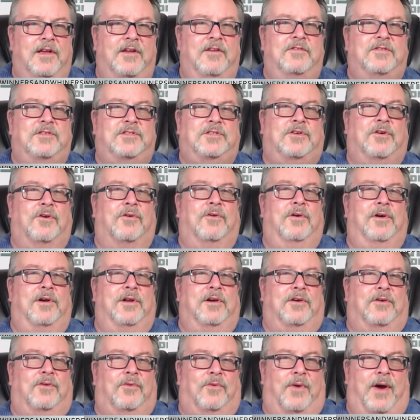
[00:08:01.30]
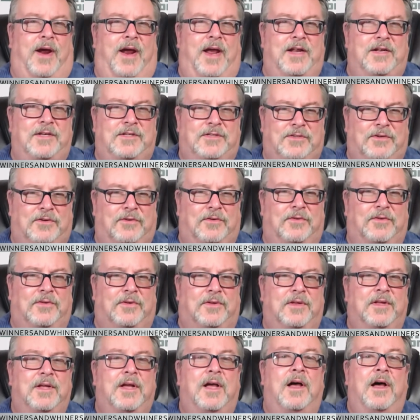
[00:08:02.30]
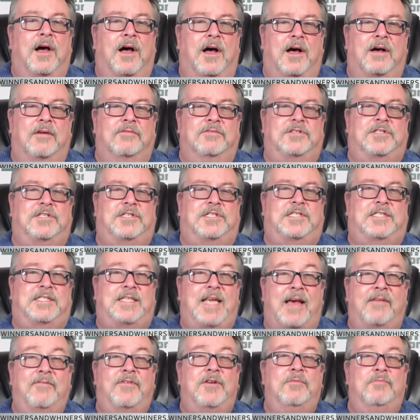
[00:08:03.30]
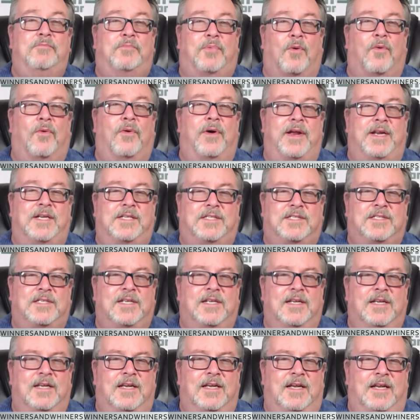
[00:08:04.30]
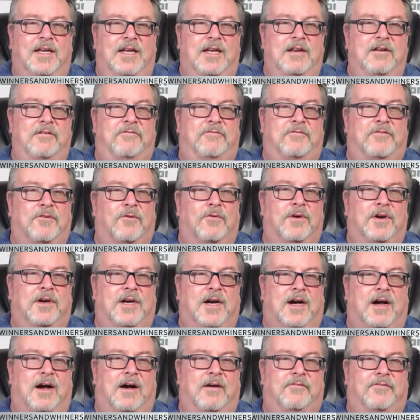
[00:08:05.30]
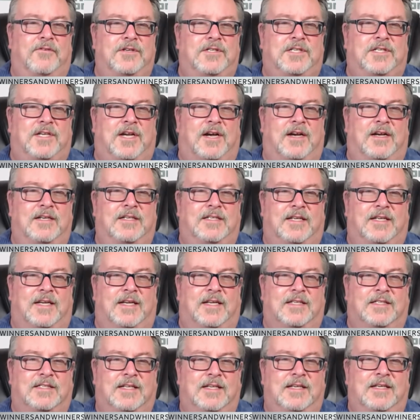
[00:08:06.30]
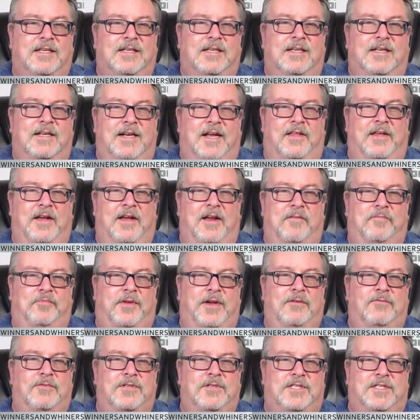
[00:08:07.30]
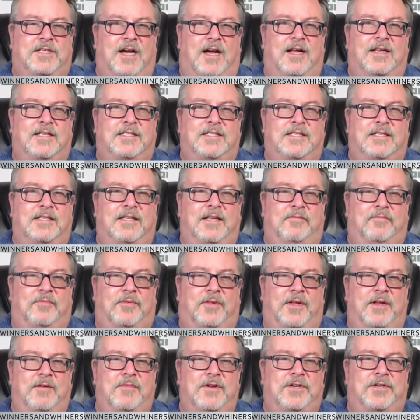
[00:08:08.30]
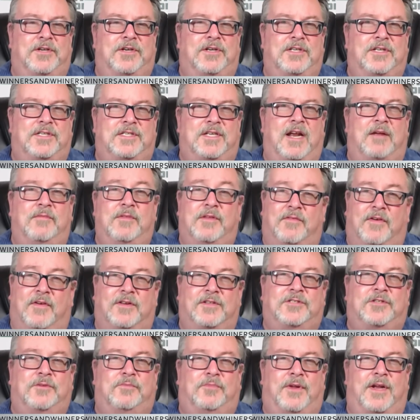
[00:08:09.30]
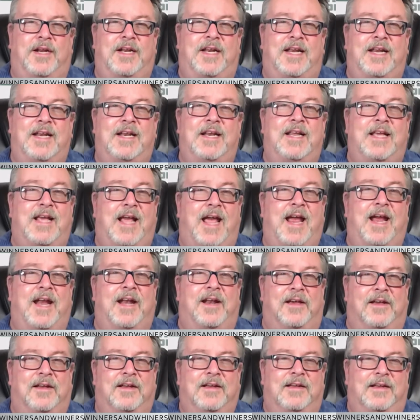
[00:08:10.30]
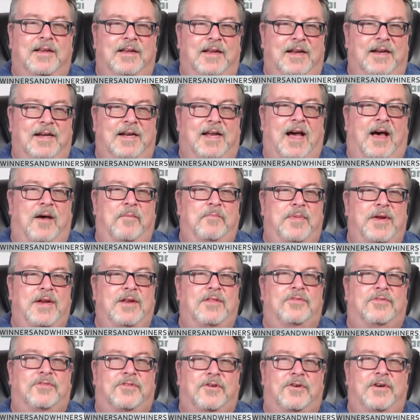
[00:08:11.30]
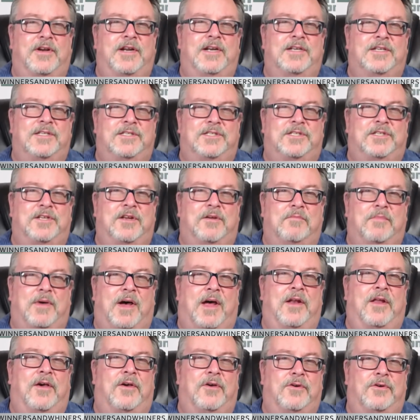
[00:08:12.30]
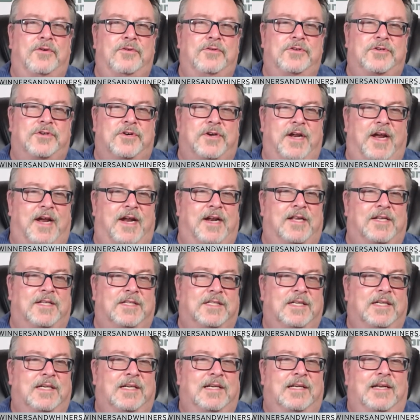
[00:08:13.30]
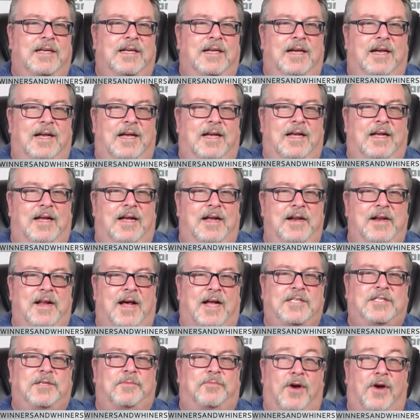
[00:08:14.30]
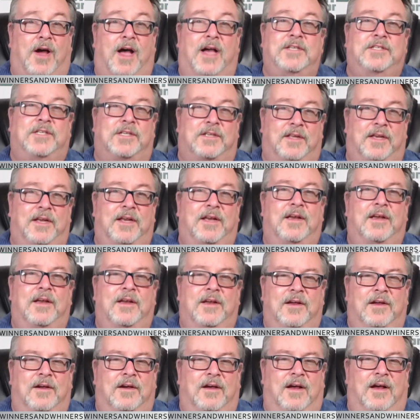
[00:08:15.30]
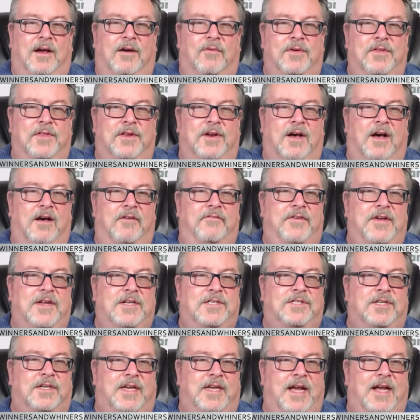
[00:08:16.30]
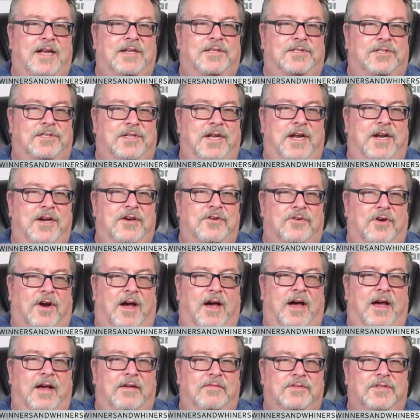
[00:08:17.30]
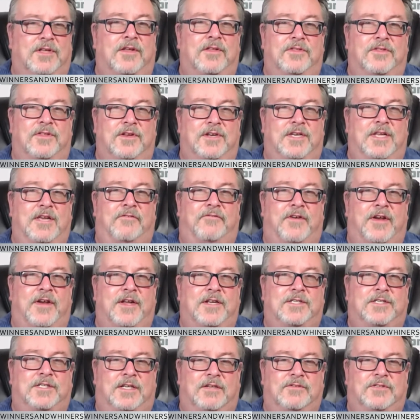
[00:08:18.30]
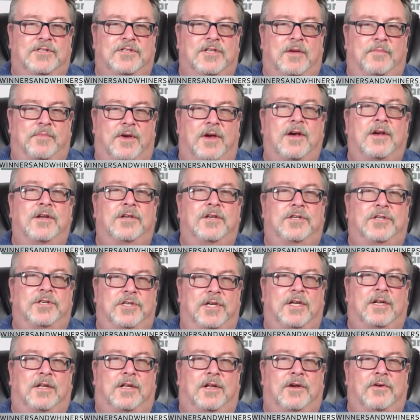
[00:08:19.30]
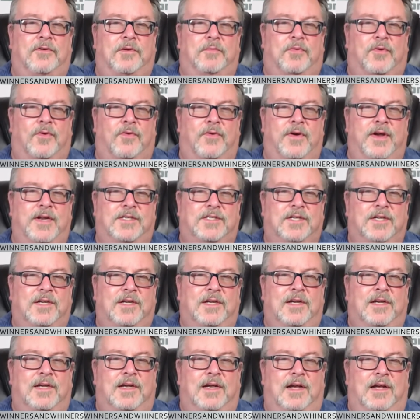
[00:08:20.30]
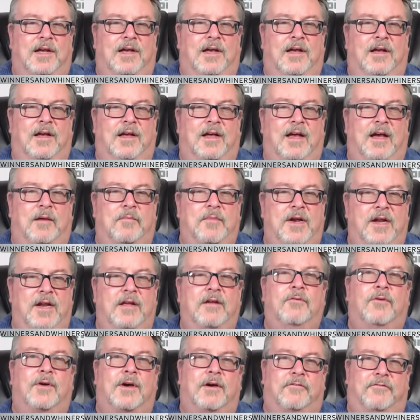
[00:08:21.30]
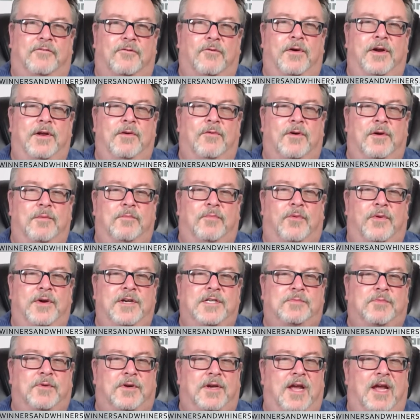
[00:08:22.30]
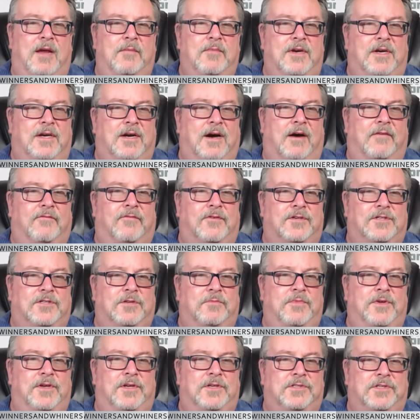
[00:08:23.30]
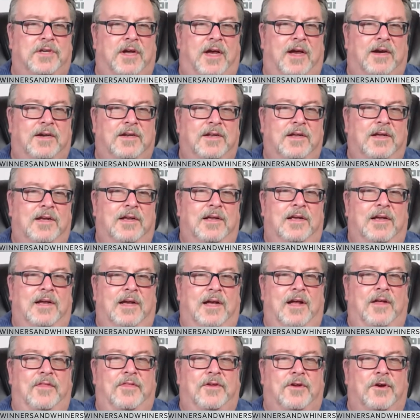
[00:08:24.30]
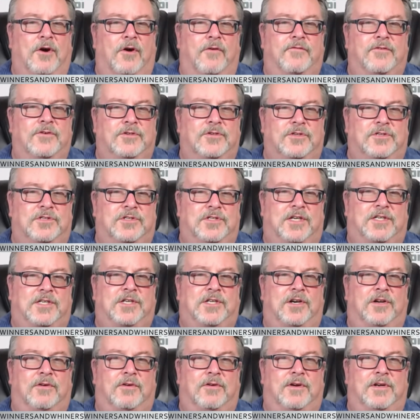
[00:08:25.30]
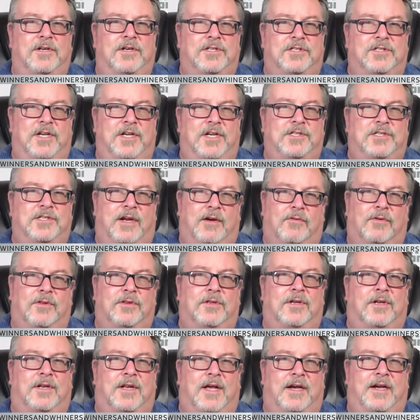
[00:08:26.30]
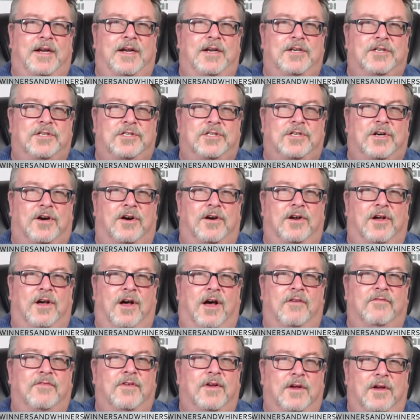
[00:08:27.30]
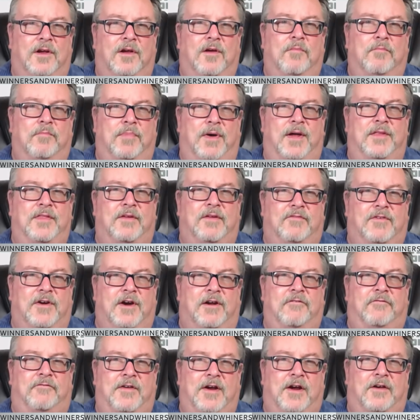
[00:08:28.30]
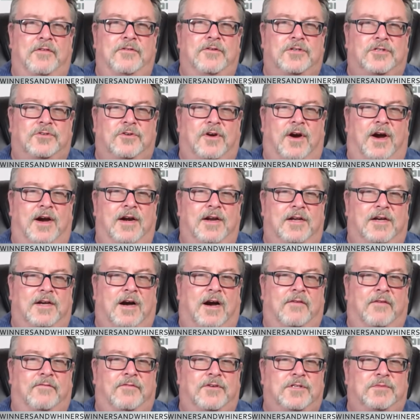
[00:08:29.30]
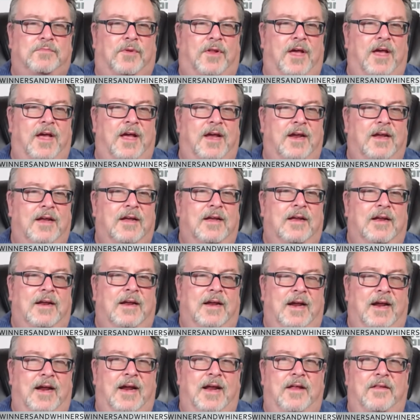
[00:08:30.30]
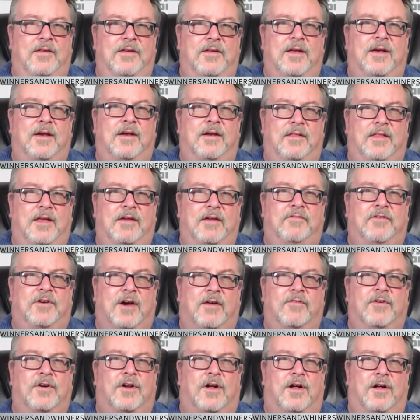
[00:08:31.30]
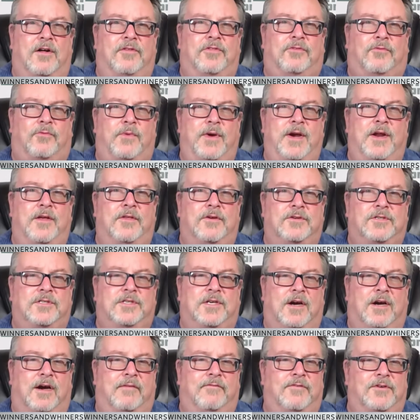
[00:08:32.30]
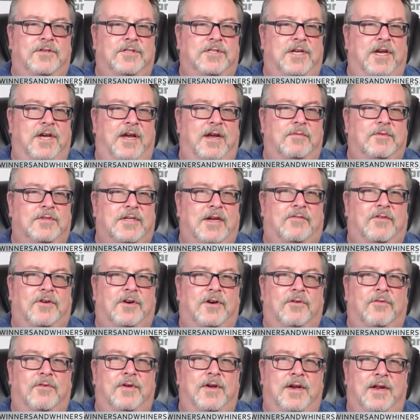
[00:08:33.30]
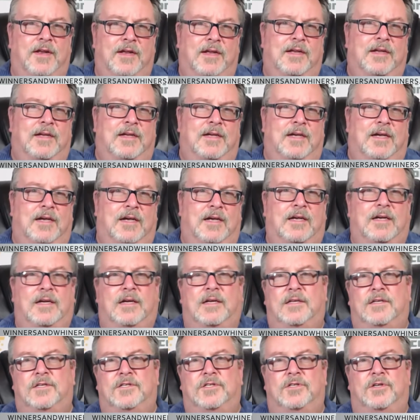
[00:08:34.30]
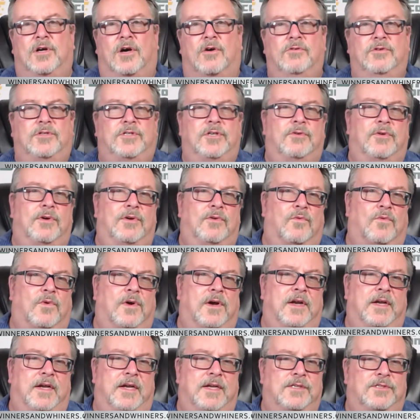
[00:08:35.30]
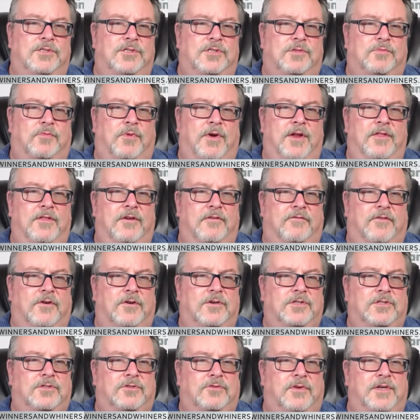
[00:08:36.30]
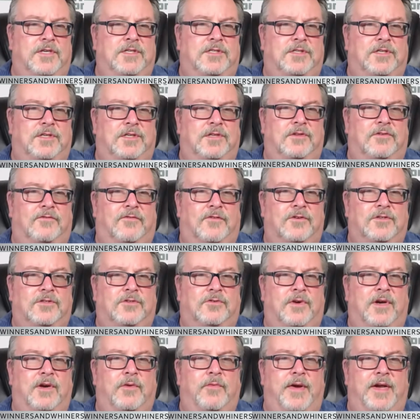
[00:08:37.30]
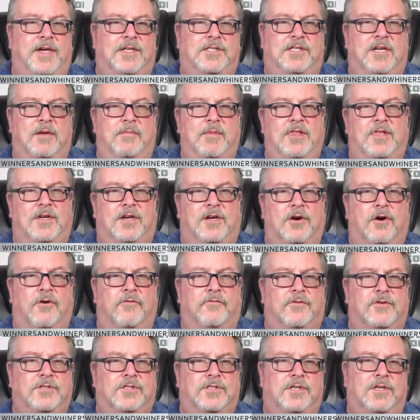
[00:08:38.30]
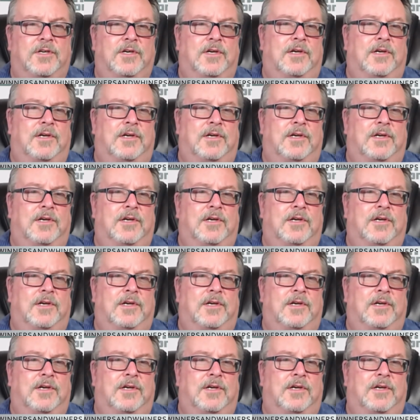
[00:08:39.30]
They've scored a grand total of seven points in four conference contests. Now they have played Wisconsin, they played Michigan State, they've also played Indiana and got beat 30 to zip by the Hoosier Daddies. Uh, not surprisingly, uh, with an offense that can't sustain drives, the defense gives up a shitload of points. Uh, how many? Well, 41 points per game in conference to be exact. Uh, the Gophers are 6 0 in the season. They were a little lucky to start off, but they've kind of found their stride in conference play, and uh, they've covered all three of those conference games after going 0-2 uh, and 1 against the spread their first three their first three weeks. Give me the Gophers